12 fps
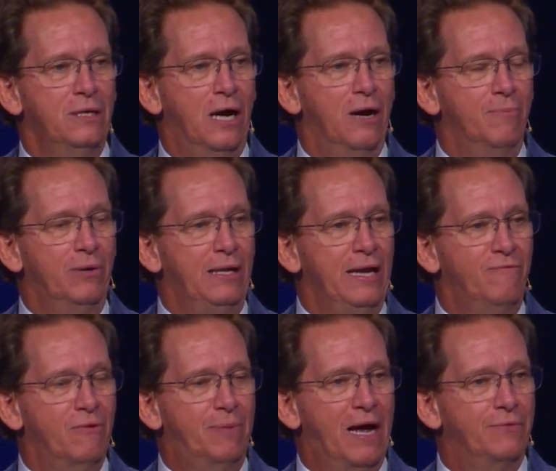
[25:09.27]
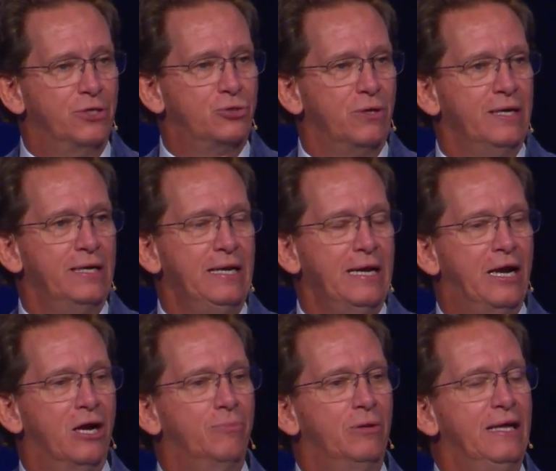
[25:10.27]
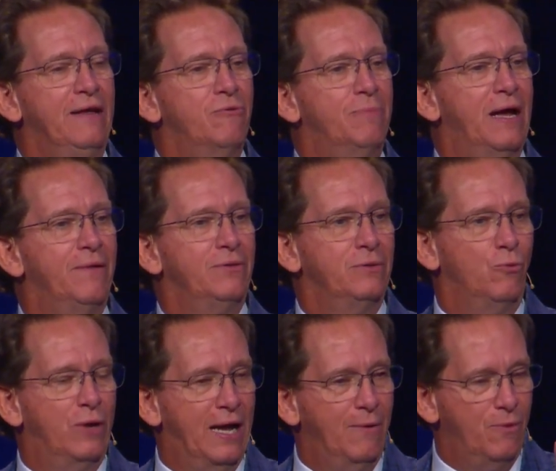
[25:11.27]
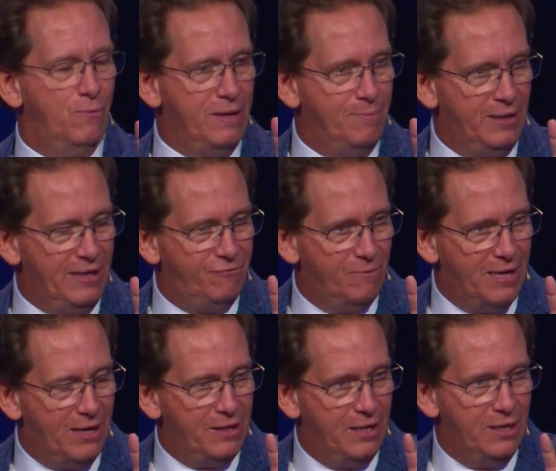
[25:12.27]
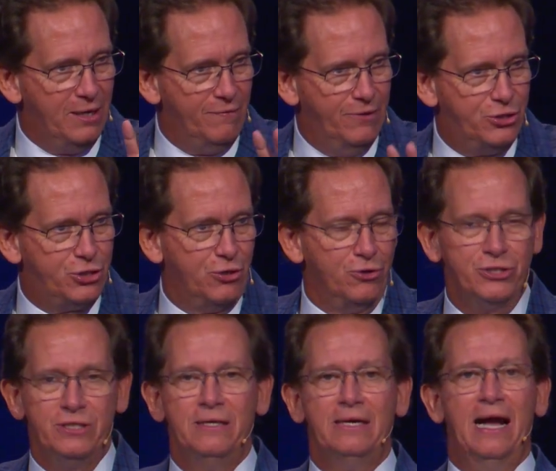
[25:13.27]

our belief about the Trinity, and our belief about what, I, what we believe about the church.